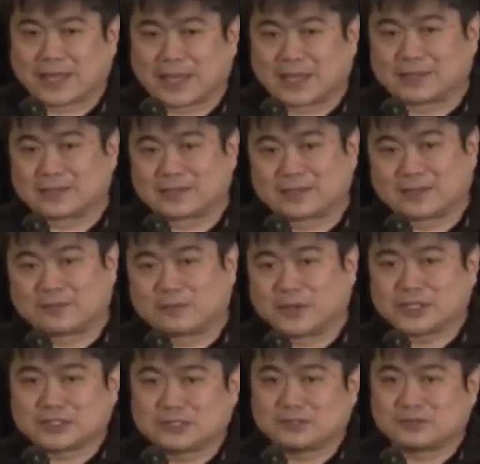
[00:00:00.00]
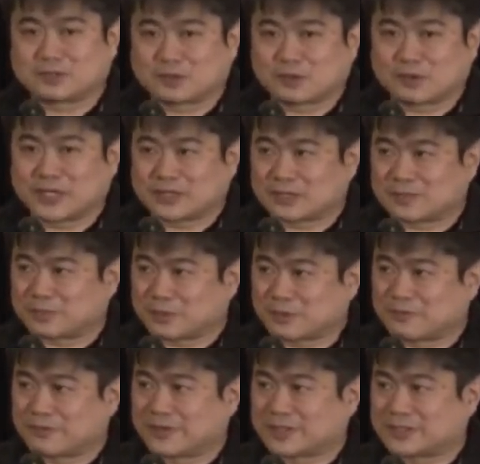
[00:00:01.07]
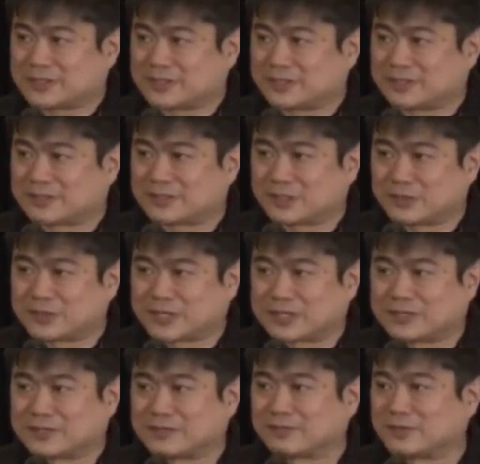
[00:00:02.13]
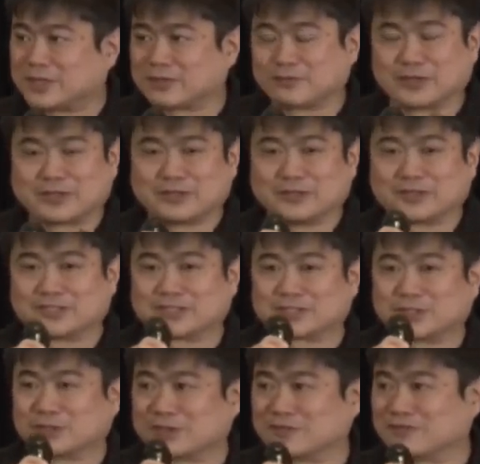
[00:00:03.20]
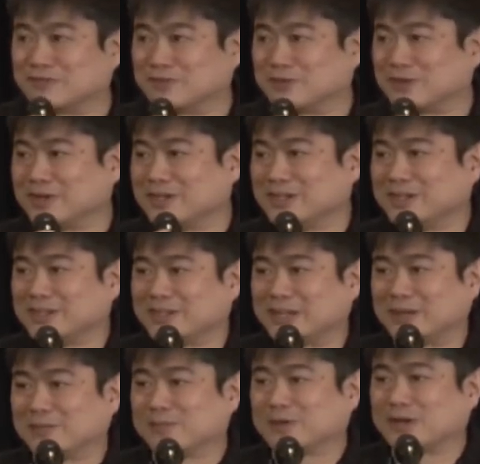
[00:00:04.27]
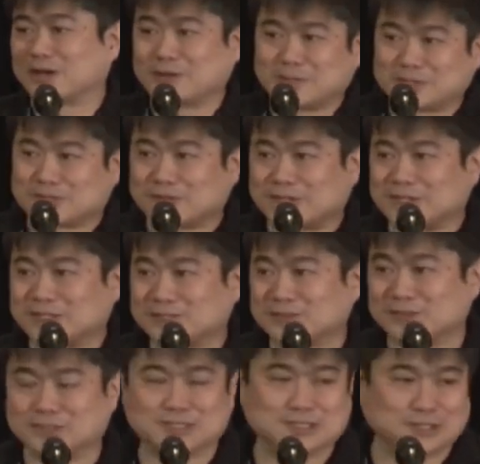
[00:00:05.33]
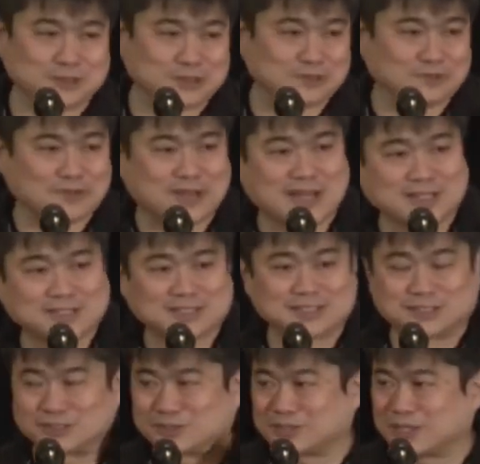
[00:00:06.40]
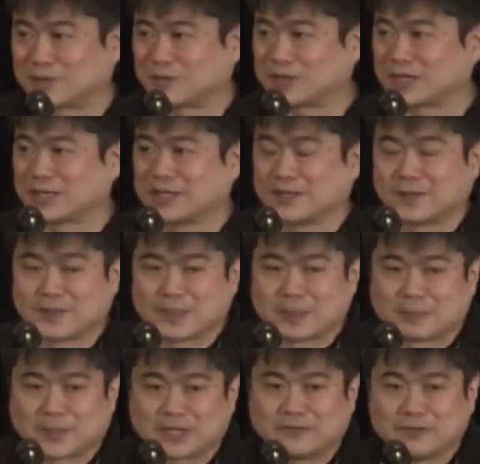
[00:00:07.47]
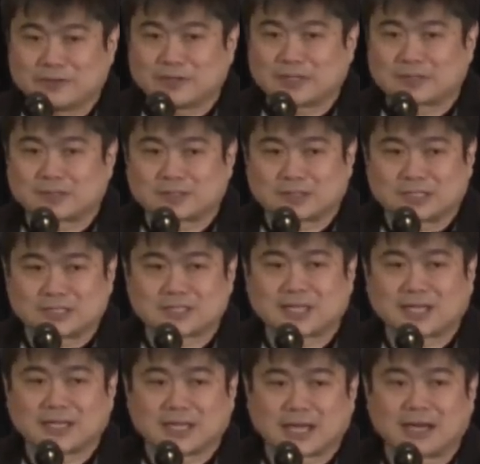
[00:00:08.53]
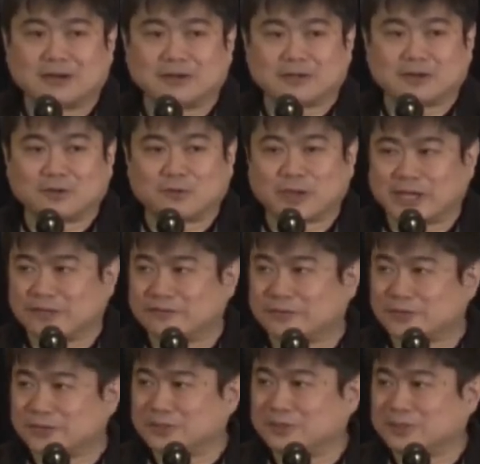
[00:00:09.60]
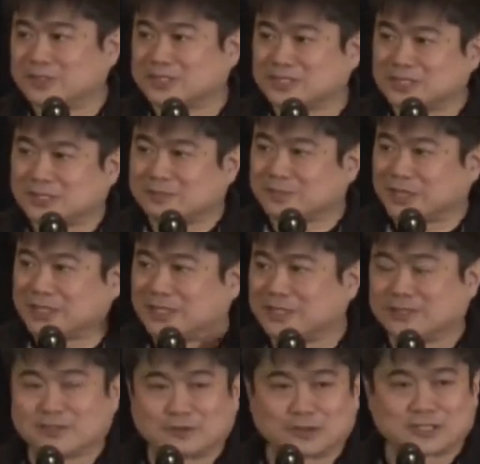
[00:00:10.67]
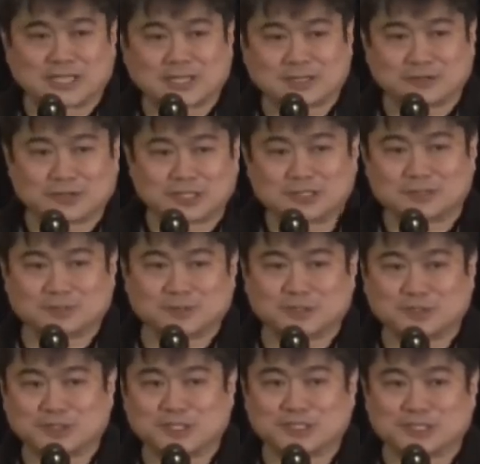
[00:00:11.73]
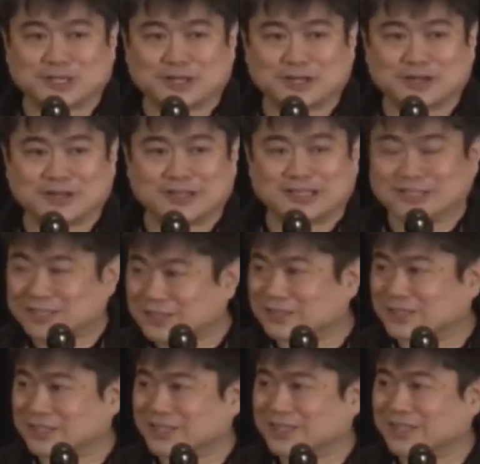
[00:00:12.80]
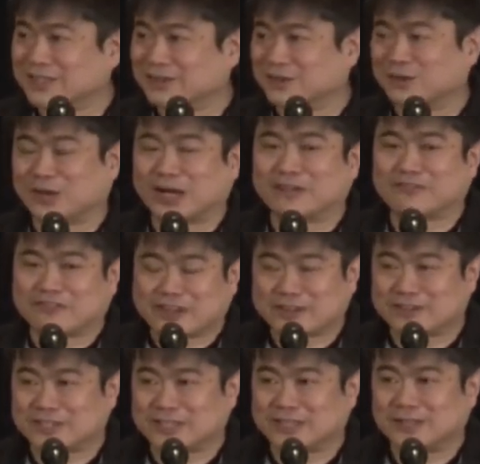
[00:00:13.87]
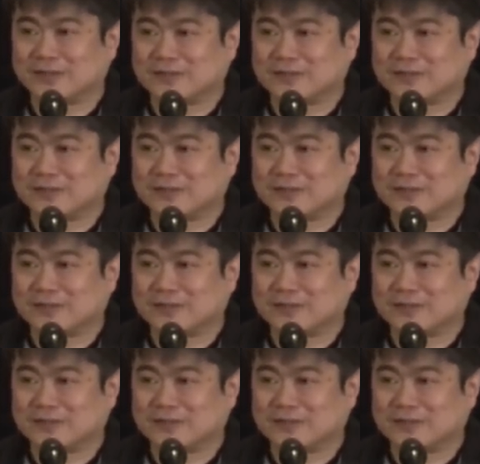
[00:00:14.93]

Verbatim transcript: And once you create the perfect token, whether it's a token for carbon credits or it's a token for access to your network, but if you can design out a way for you to steal money or take cookies from the cookie jar illegally or unfairly,